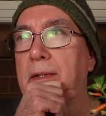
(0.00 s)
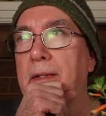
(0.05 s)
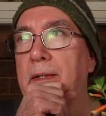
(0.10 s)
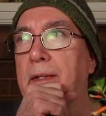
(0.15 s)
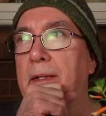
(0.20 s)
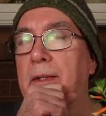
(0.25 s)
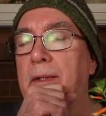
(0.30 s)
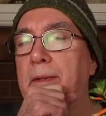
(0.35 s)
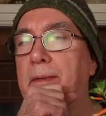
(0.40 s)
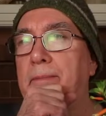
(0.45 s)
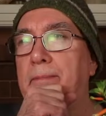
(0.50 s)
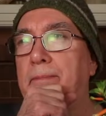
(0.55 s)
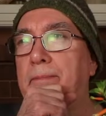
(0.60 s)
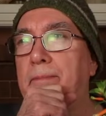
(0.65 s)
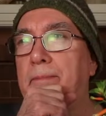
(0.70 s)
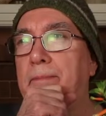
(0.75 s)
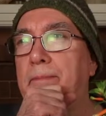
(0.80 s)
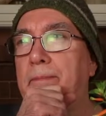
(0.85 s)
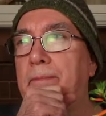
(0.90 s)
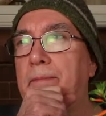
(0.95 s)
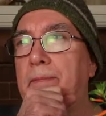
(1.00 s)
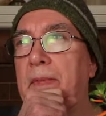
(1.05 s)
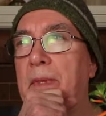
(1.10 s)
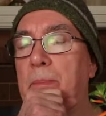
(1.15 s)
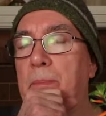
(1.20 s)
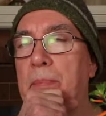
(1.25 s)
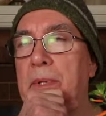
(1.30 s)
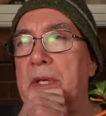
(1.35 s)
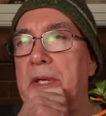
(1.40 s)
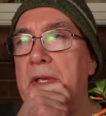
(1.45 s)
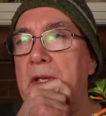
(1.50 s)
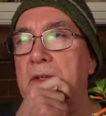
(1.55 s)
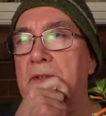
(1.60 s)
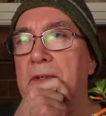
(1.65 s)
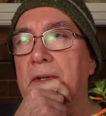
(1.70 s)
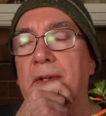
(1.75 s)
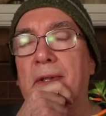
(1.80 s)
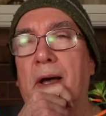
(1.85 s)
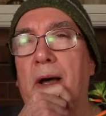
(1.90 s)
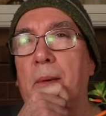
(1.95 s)
The bees
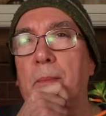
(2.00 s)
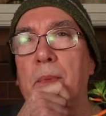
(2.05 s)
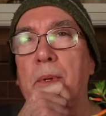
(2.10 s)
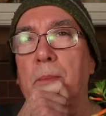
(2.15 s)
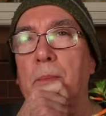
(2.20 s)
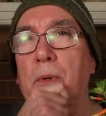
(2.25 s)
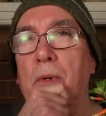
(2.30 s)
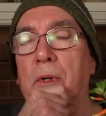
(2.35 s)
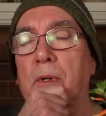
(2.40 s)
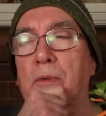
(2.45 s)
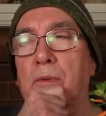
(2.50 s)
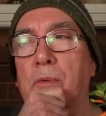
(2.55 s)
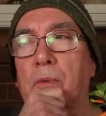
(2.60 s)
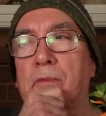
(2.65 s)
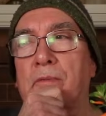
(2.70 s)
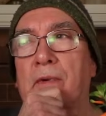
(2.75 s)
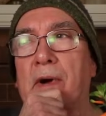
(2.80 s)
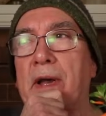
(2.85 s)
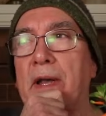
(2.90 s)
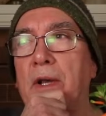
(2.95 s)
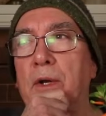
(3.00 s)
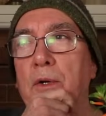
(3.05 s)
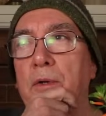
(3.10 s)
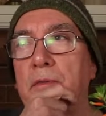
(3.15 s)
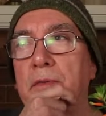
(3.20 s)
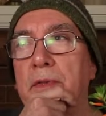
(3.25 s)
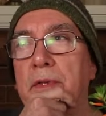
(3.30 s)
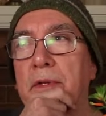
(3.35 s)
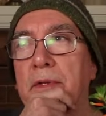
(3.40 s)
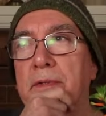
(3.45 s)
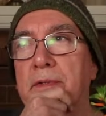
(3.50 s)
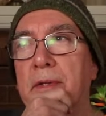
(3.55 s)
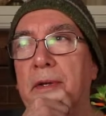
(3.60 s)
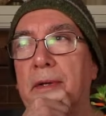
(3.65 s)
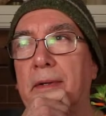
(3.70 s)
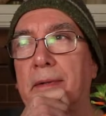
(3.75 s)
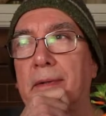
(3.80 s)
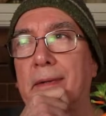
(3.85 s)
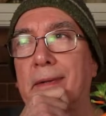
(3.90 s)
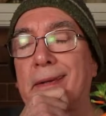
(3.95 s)
and the hummingbirds were fighting over this.
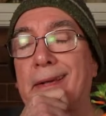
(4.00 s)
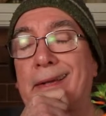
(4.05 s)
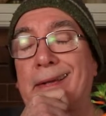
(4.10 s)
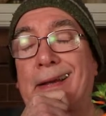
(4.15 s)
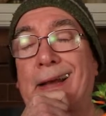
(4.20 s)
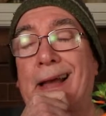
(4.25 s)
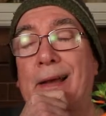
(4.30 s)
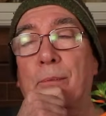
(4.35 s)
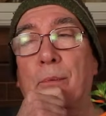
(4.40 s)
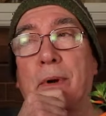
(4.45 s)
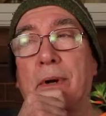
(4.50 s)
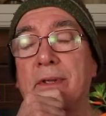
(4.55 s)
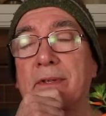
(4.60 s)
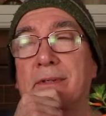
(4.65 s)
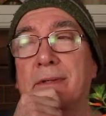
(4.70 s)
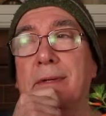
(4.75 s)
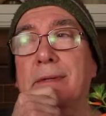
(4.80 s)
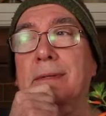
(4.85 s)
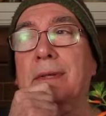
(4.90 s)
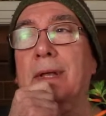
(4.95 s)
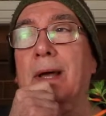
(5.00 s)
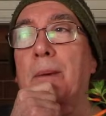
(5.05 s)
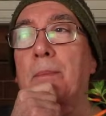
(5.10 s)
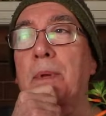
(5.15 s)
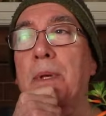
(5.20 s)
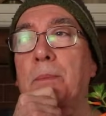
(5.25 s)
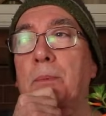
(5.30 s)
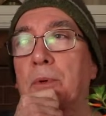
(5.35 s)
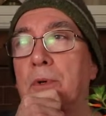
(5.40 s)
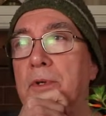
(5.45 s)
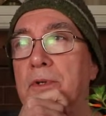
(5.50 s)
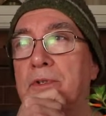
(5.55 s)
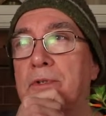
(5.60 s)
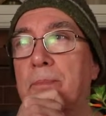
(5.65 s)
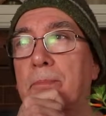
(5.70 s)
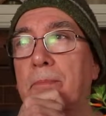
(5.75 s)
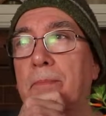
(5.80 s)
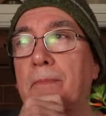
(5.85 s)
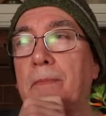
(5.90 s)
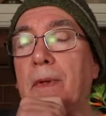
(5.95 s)
I want to say the
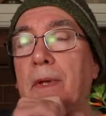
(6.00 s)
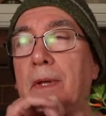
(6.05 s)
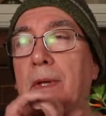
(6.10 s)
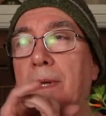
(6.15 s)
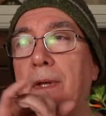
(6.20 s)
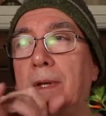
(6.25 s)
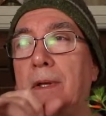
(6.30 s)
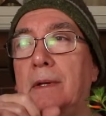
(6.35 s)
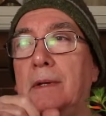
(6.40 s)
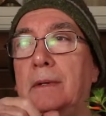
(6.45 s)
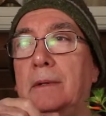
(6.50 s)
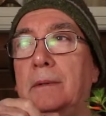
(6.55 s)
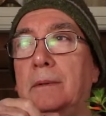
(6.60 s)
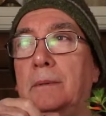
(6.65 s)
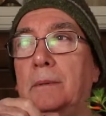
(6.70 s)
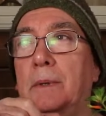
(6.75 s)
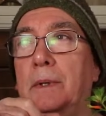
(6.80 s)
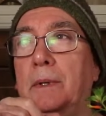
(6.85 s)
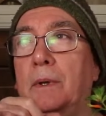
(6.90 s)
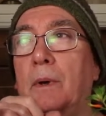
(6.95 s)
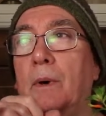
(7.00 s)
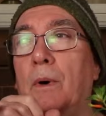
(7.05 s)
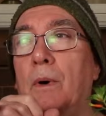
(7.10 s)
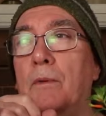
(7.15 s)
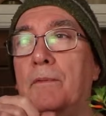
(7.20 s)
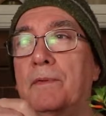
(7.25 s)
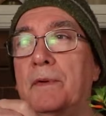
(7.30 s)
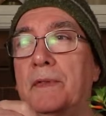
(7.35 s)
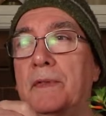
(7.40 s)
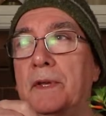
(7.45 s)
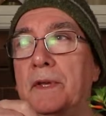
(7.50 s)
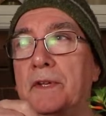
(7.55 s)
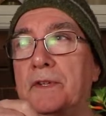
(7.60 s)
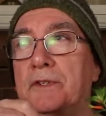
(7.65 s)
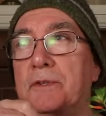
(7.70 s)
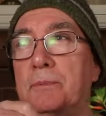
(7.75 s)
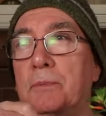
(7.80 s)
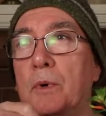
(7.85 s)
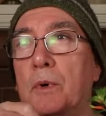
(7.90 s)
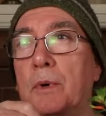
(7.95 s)
hummingbirds would go for
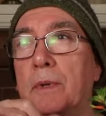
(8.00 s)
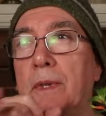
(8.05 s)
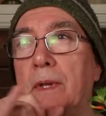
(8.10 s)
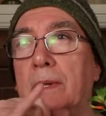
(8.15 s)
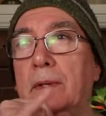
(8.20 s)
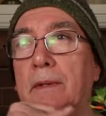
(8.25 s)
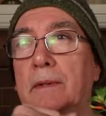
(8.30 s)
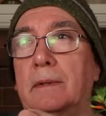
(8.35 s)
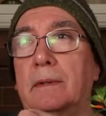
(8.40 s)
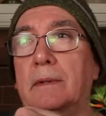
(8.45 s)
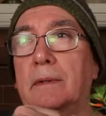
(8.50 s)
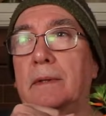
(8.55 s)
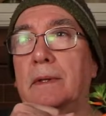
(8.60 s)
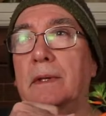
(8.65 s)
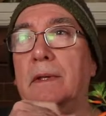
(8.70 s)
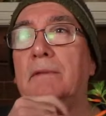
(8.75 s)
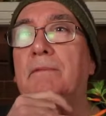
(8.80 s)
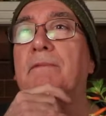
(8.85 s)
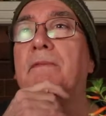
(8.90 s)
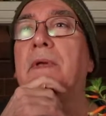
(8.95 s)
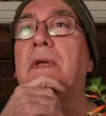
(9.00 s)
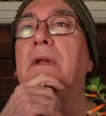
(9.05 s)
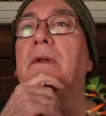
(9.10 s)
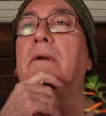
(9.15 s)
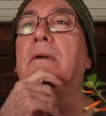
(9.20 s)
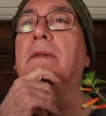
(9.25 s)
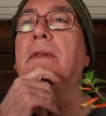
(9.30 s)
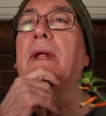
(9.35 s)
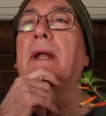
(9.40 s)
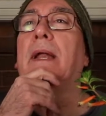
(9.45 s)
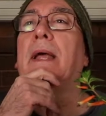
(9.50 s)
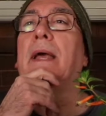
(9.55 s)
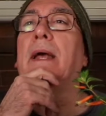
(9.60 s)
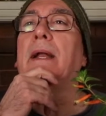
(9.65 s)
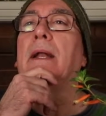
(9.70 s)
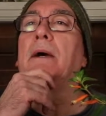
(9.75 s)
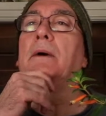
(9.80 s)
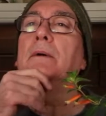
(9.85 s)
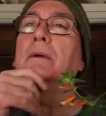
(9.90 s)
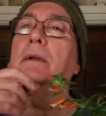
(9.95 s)
this more than the feeder that I
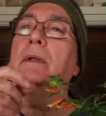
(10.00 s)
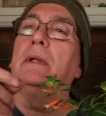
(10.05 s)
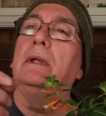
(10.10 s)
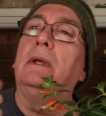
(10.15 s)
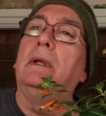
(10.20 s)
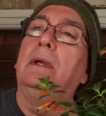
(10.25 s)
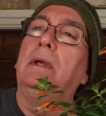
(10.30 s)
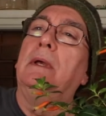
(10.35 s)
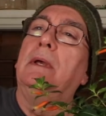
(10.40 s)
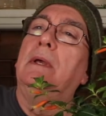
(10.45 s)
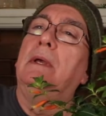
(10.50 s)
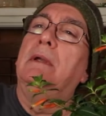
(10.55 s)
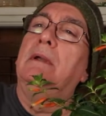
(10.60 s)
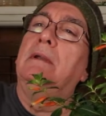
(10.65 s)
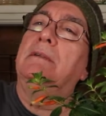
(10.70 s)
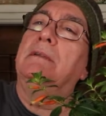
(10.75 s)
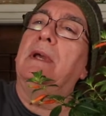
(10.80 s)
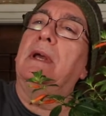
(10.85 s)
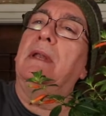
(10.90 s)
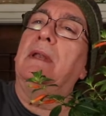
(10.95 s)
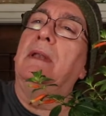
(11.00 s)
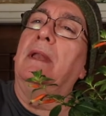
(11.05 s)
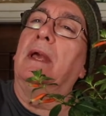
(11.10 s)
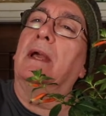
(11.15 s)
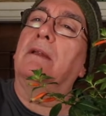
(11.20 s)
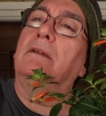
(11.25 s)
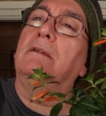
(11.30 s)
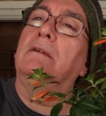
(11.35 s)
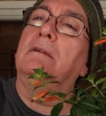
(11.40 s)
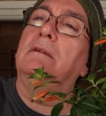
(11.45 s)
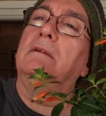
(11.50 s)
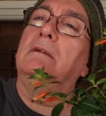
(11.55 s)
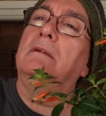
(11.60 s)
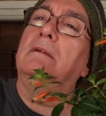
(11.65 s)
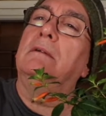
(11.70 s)
had out. Is that nectar?